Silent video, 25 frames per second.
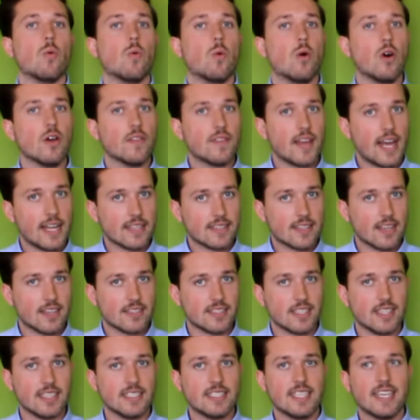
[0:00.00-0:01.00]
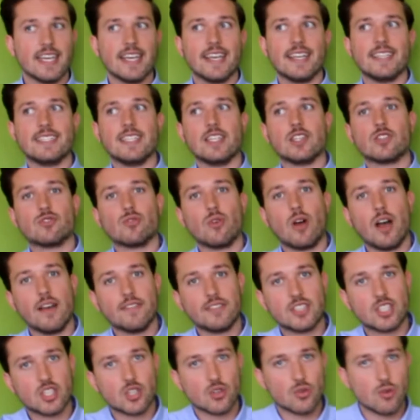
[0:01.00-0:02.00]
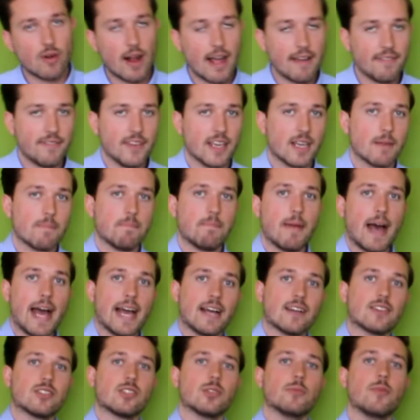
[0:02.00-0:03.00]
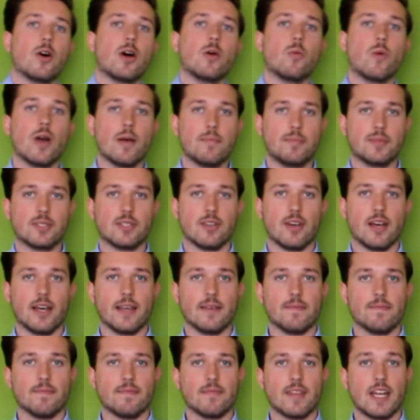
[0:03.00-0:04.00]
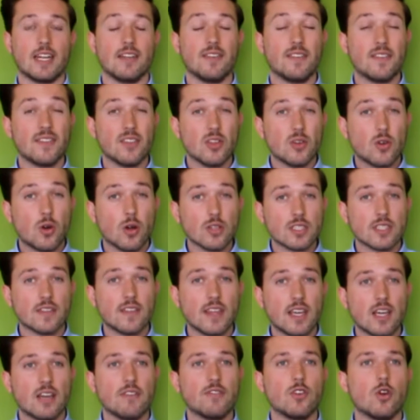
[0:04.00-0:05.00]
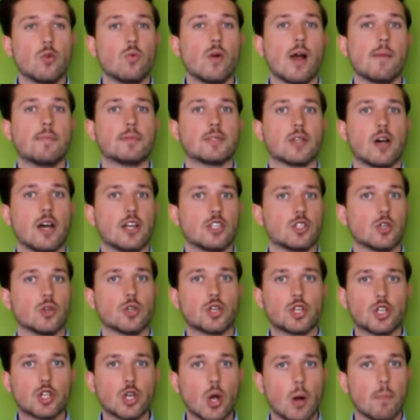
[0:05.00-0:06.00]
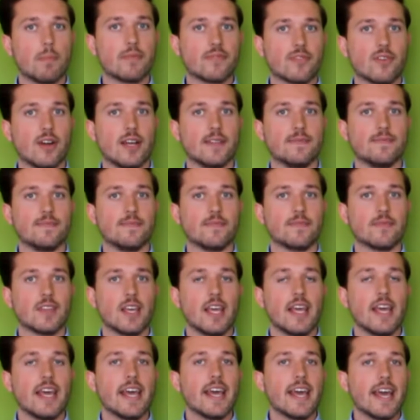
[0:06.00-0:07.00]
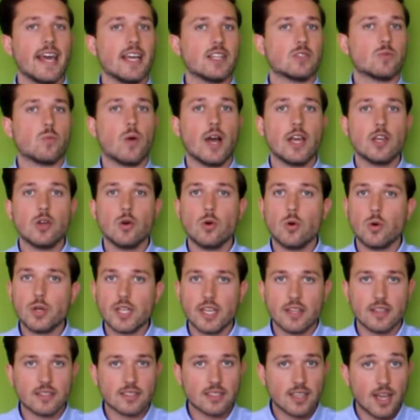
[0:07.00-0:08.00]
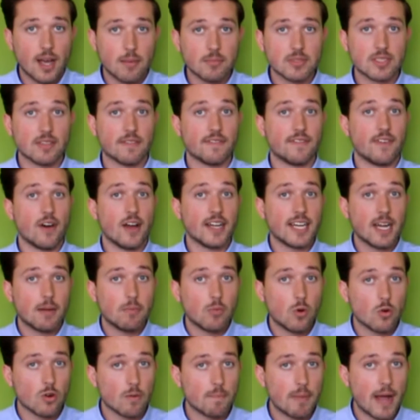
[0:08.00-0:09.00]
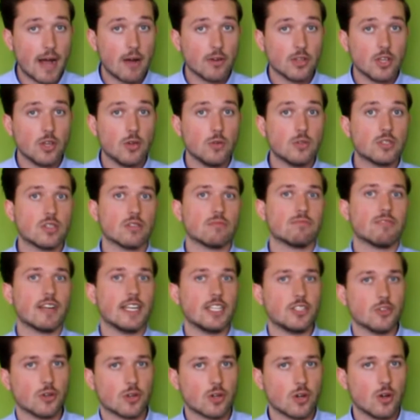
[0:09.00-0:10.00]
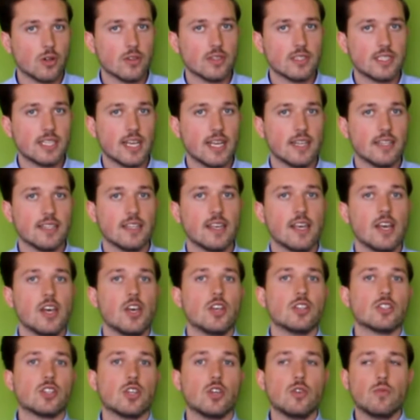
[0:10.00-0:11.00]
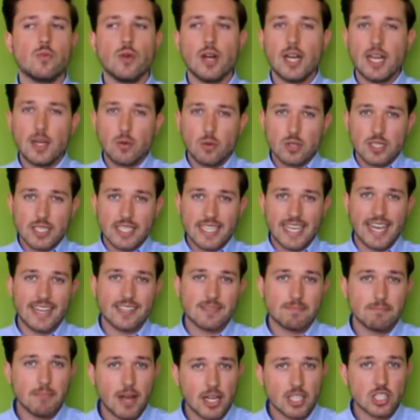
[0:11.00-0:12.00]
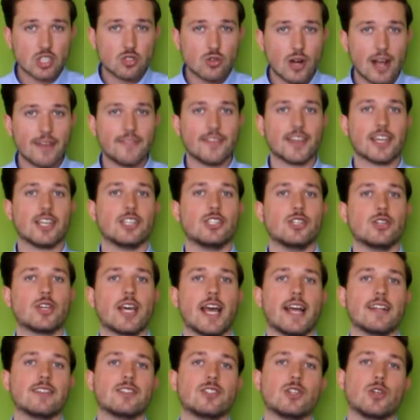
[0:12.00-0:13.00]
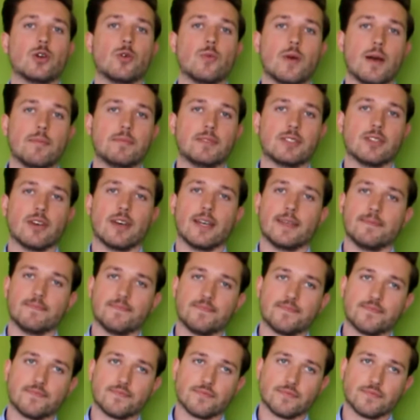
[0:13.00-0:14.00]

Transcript: What that does is it drives traffic back to my website. And you've got to think of your website as your shop front. It's where your audience comes to find out more about you, to read your content. So you really want to get as much traffic as you can to your website.